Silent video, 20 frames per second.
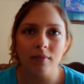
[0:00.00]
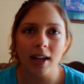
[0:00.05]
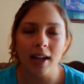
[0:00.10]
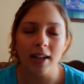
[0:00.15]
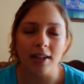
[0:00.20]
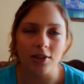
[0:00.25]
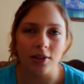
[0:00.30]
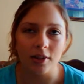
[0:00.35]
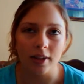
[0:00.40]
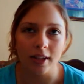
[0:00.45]

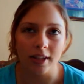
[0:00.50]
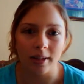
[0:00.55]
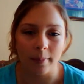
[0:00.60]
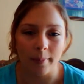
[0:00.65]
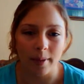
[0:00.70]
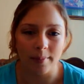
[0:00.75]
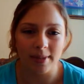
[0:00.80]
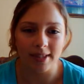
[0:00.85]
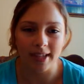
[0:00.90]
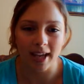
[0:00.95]
and so like the
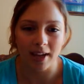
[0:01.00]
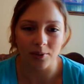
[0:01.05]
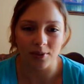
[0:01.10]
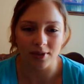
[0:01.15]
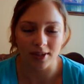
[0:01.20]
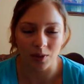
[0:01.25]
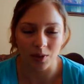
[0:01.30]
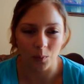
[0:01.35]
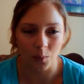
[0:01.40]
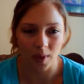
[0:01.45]
baby's head
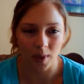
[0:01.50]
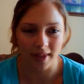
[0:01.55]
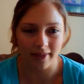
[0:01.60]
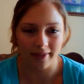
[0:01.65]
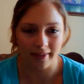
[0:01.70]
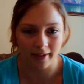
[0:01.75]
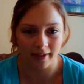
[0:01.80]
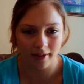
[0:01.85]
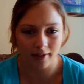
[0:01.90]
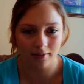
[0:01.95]
was like right
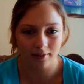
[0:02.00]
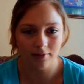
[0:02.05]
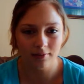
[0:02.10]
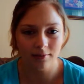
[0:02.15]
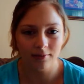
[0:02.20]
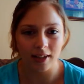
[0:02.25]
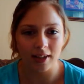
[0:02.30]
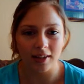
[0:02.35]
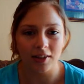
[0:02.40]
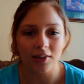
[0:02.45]
there,
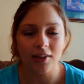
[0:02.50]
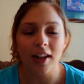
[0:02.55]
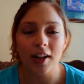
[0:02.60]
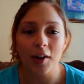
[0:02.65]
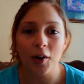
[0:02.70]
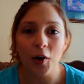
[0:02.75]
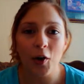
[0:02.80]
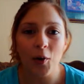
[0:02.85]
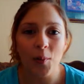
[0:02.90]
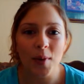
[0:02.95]
and they're
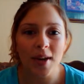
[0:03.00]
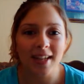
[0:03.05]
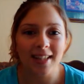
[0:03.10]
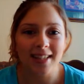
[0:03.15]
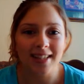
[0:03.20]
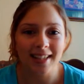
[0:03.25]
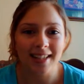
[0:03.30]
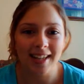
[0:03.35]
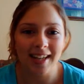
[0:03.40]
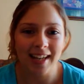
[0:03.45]
like, oh, we
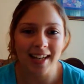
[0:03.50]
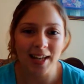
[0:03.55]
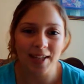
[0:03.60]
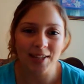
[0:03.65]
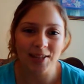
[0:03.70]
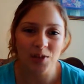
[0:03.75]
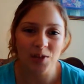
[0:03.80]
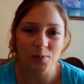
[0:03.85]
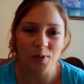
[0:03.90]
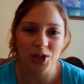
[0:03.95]
could see he
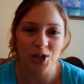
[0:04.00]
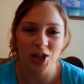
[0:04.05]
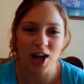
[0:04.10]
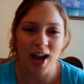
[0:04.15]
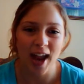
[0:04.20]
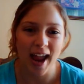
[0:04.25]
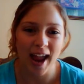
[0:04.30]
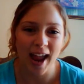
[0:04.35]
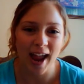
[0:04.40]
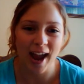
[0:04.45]
has so much
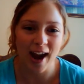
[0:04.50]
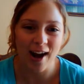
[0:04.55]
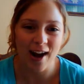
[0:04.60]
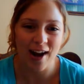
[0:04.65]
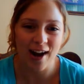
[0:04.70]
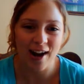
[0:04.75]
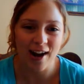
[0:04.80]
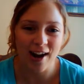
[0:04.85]
hair.